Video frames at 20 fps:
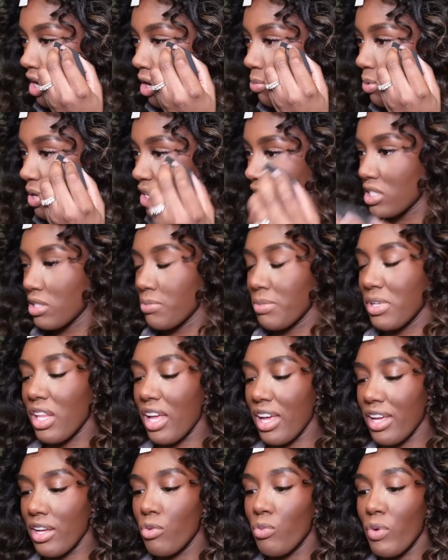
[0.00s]
y'all pressure me
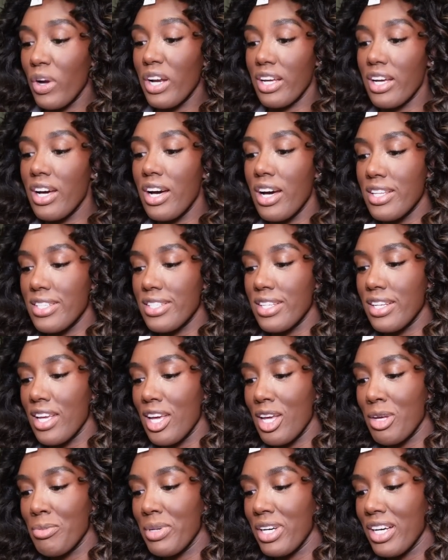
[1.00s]
like where the content
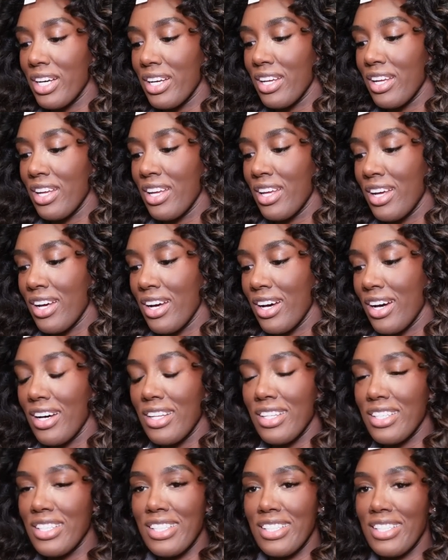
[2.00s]
at, but
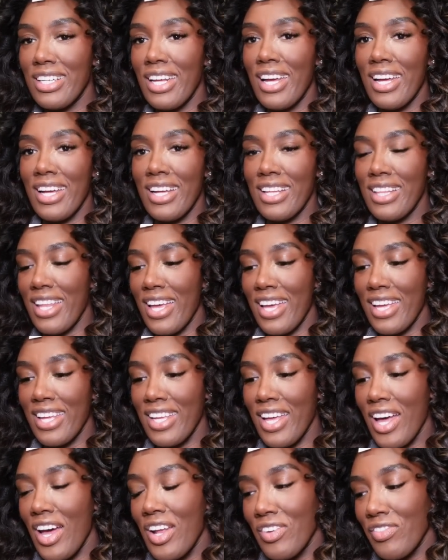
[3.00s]
other than that,
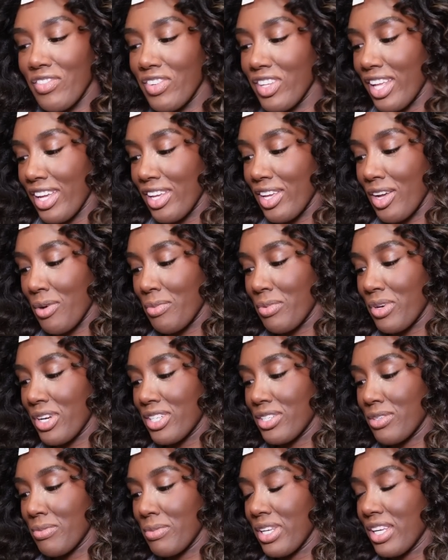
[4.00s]
like I don't feel like y'all
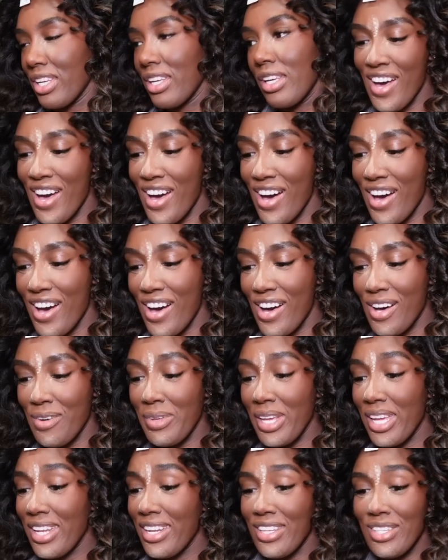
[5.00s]
pressure me.
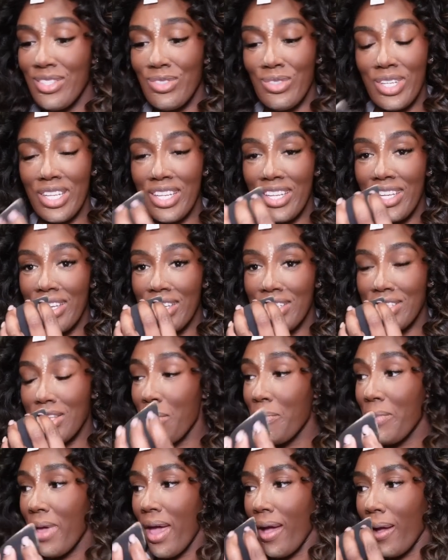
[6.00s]
Um, it is what it is.
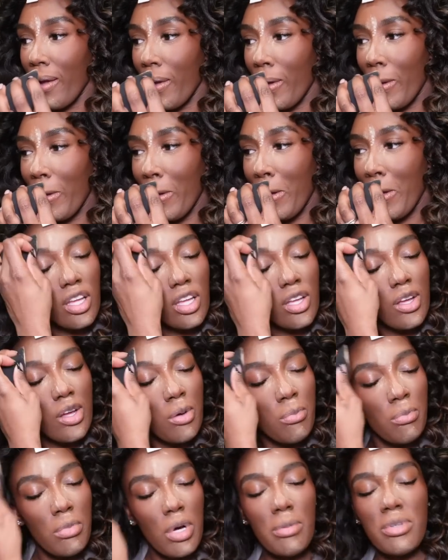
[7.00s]
I'm back.
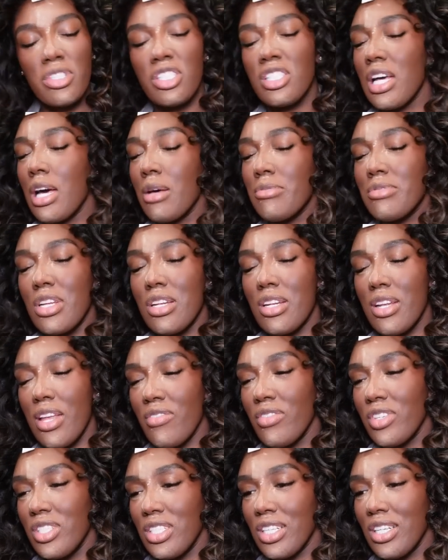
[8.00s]
Mama's jobs are
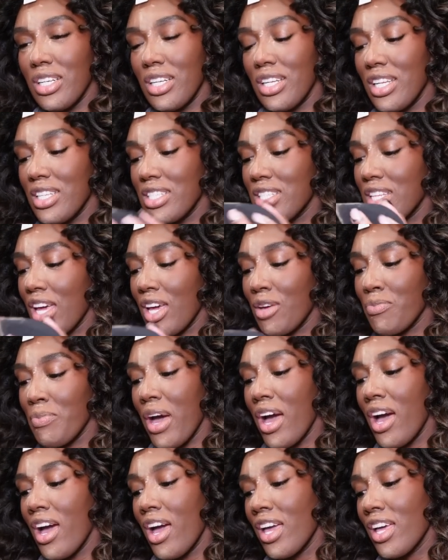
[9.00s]
never done. It's like
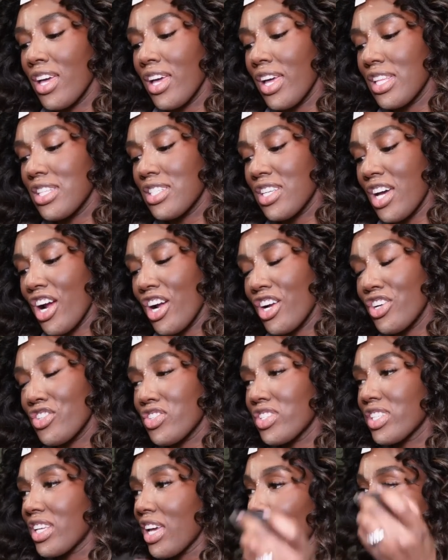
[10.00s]
my entire
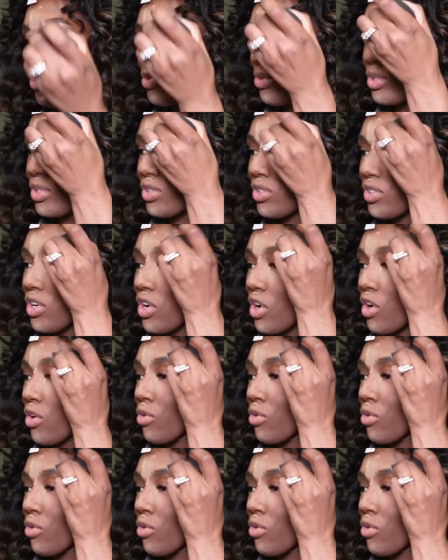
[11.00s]
schedule